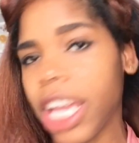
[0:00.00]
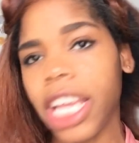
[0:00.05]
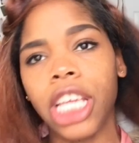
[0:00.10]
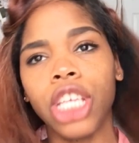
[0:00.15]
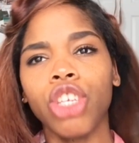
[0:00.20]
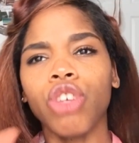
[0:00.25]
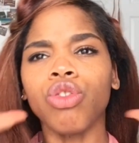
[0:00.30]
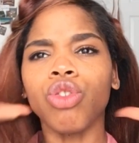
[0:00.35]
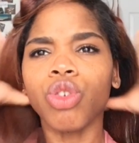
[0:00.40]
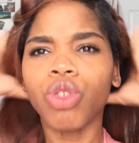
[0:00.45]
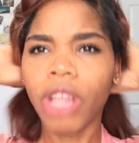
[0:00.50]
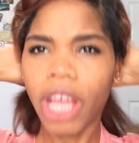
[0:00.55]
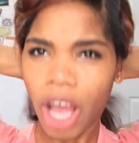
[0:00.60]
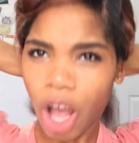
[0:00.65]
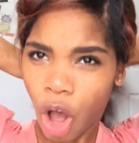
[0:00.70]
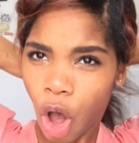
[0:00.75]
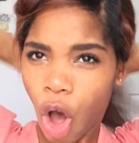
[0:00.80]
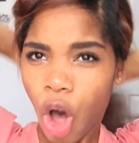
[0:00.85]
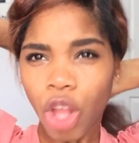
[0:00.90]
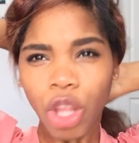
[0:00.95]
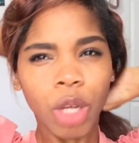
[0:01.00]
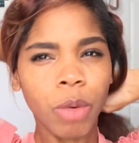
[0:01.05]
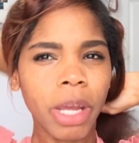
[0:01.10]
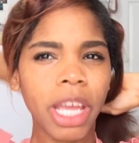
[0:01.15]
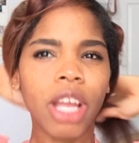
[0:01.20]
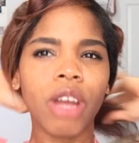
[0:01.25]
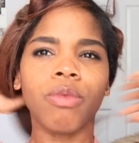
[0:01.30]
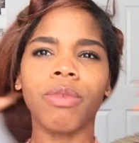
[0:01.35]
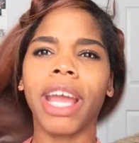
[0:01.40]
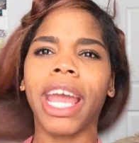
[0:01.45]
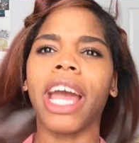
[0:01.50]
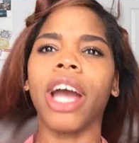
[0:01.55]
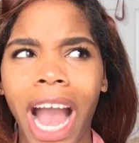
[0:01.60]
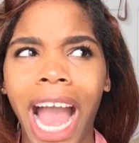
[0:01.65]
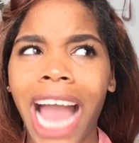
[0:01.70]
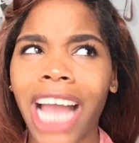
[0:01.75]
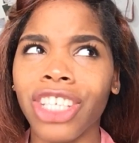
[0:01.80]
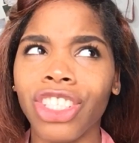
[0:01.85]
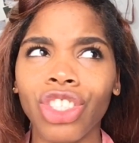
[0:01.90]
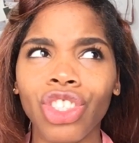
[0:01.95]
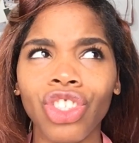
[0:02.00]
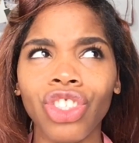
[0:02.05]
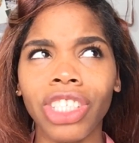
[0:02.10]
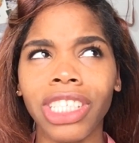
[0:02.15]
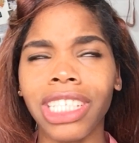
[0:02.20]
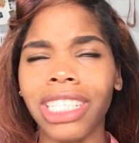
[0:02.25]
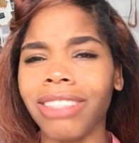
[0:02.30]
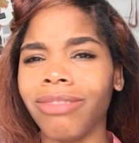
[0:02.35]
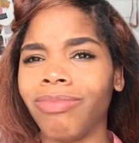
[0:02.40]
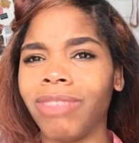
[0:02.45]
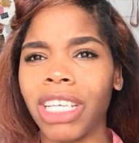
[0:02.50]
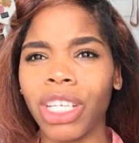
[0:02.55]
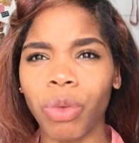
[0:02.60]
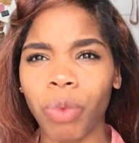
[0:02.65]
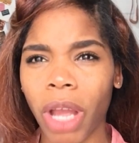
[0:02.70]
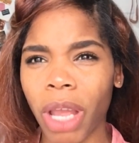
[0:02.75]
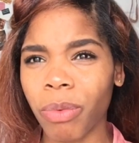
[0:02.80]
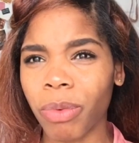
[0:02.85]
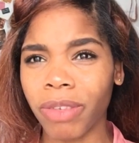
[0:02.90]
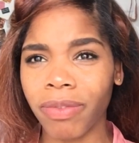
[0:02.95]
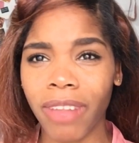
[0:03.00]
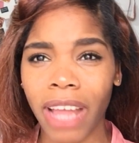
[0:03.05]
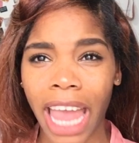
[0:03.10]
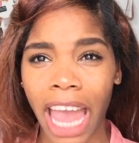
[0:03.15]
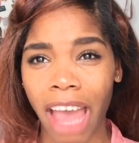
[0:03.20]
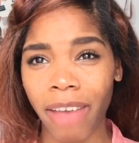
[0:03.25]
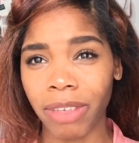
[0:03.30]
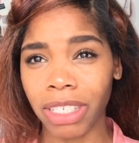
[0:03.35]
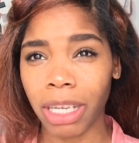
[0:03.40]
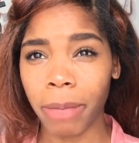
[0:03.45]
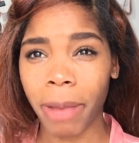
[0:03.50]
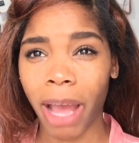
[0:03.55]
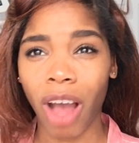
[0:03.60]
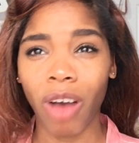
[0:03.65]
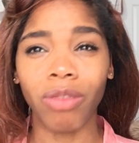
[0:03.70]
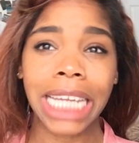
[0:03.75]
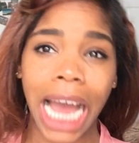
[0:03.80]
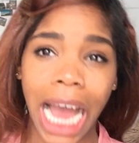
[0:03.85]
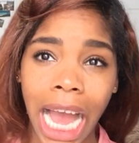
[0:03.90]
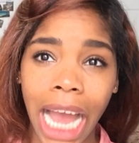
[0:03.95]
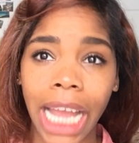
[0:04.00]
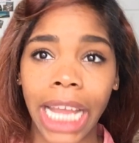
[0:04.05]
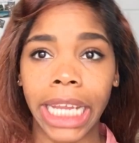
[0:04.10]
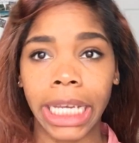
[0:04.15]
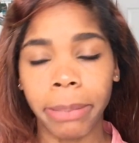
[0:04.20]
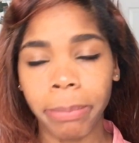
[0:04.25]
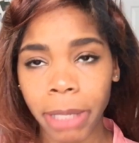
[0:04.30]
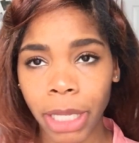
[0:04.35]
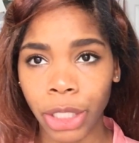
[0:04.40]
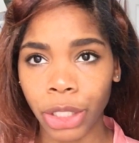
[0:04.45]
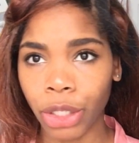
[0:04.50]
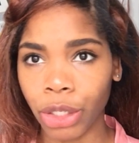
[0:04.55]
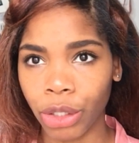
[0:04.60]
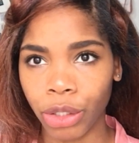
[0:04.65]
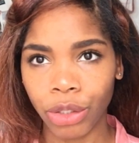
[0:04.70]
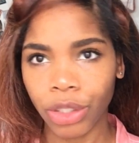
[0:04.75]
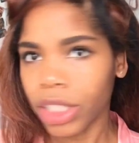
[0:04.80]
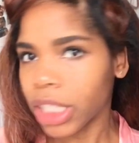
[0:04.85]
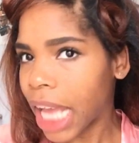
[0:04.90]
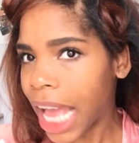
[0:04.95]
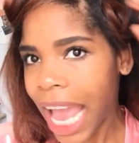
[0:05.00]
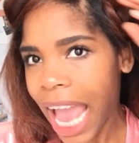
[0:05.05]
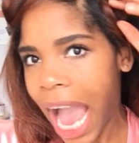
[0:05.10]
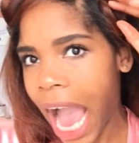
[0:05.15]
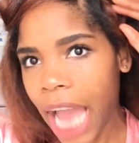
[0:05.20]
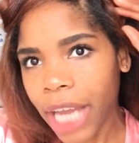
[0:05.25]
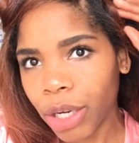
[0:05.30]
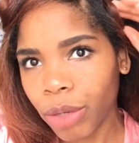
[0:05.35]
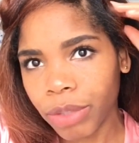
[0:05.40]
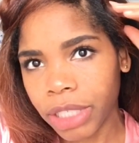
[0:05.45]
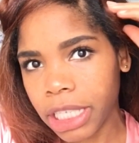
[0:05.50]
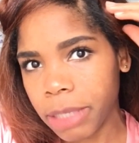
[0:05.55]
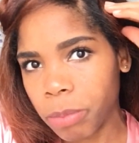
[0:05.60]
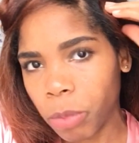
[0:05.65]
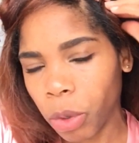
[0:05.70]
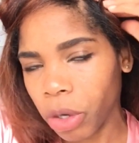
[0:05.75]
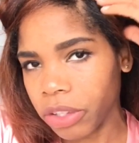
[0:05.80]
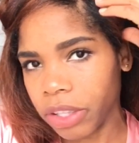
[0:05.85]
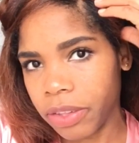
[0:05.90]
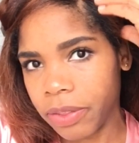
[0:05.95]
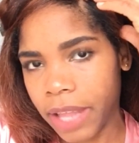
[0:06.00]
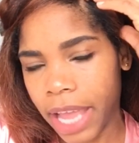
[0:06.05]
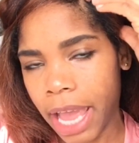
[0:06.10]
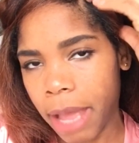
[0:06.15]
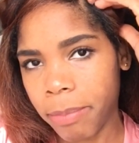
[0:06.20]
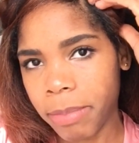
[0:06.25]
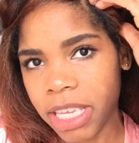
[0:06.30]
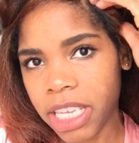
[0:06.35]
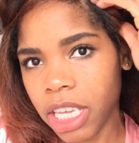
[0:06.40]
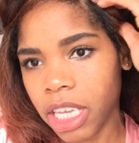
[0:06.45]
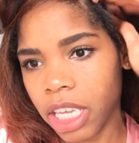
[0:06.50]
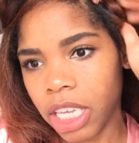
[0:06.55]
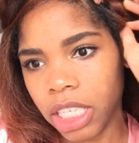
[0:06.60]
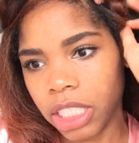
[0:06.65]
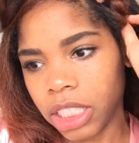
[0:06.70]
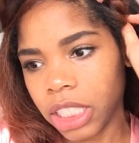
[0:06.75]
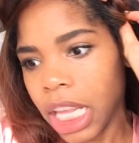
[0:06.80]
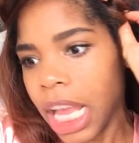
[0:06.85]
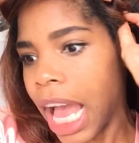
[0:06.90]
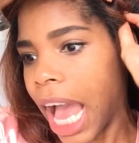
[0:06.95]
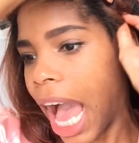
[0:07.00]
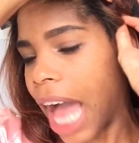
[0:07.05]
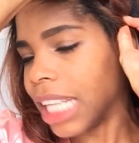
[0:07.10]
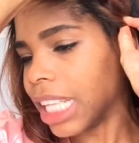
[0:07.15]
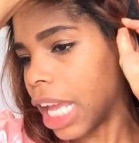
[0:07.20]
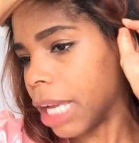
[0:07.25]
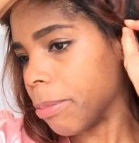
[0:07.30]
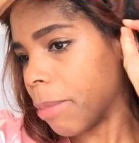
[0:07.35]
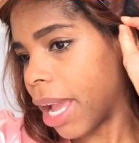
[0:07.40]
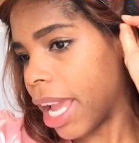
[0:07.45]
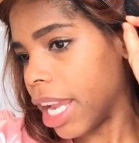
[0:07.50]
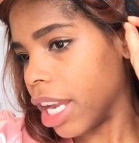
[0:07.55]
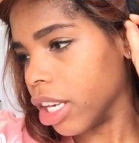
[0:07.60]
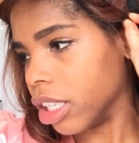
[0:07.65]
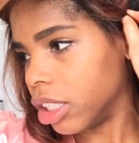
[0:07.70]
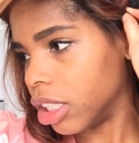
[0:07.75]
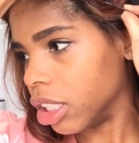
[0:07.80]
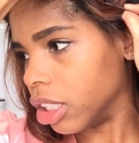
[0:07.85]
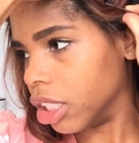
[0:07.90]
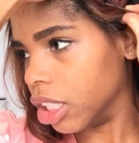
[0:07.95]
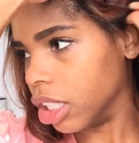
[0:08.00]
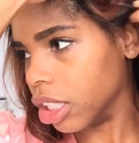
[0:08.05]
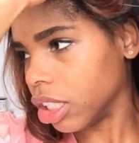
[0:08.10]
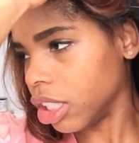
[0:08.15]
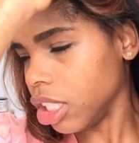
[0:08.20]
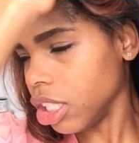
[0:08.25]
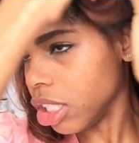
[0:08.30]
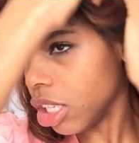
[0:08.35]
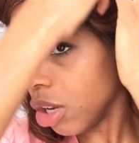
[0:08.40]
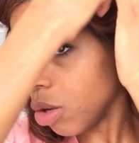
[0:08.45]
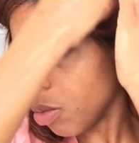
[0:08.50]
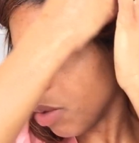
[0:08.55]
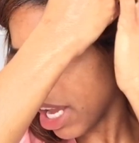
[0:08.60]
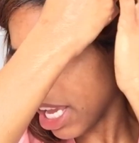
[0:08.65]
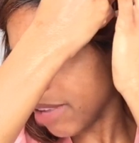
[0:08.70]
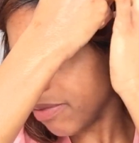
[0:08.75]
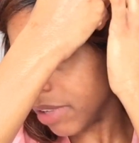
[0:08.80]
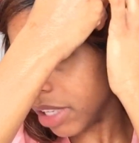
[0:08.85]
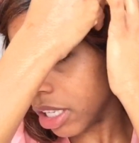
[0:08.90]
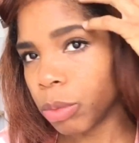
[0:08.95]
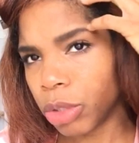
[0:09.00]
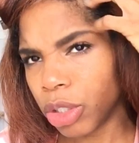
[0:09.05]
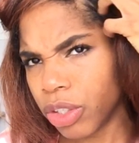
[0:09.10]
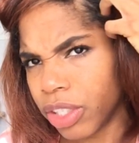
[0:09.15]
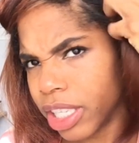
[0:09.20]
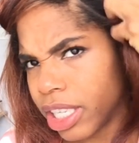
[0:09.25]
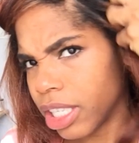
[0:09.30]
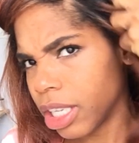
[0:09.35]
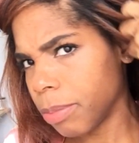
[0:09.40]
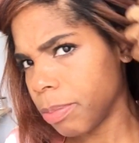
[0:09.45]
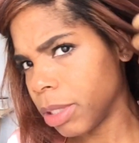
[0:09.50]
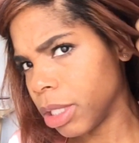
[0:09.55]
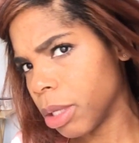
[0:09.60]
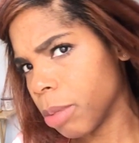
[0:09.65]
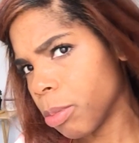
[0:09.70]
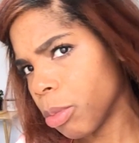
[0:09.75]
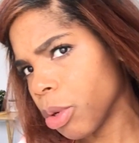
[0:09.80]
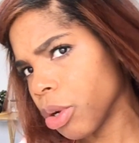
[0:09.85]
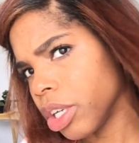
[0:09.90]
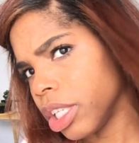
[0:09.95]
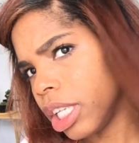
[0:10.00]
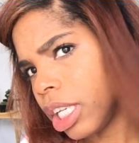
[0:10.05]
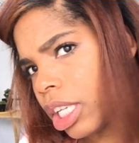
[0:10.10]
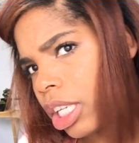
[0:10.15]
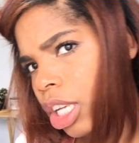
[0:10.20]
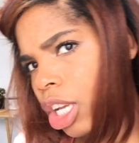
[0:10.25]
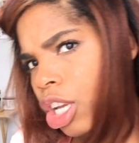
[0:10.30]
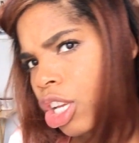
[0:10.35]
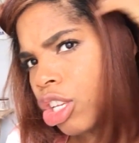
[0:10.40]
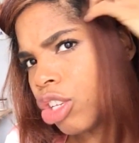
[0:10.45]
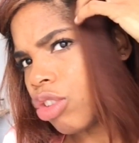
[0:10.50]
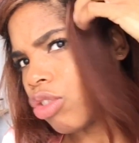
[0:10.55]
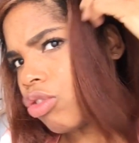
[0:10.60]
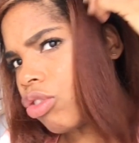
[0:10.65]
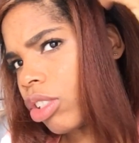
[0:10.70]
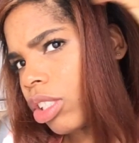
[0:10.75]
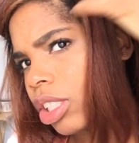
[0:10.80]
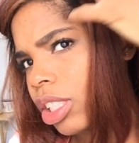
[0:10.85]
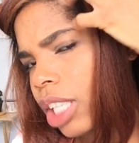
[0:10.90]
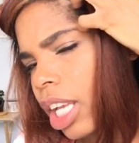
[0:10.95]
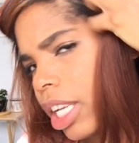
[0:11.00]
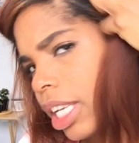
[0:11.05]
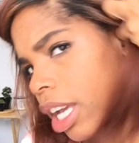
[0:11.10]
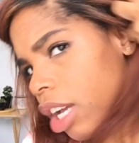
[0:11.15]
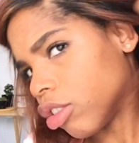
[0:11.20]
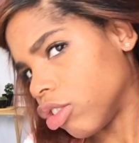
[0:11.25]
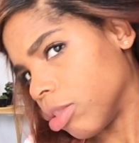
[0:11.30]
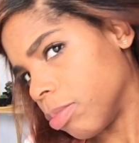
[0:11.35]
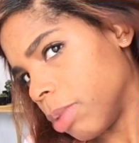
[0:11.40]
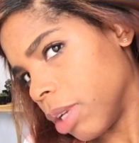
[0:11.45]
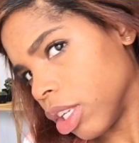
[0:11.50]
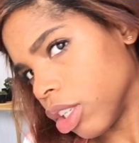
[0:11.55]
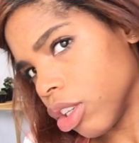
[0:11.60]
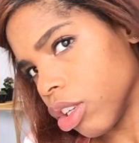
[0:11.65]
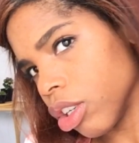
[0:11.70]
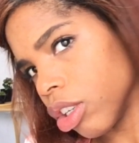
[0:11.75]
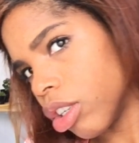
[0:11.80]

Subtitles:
and you do that all the way around. I usually get away with having about 9 pin curls. I don't need more than that because I like my hair to look, you know, wavy. When you get up in the morning, you just take out your pin curl.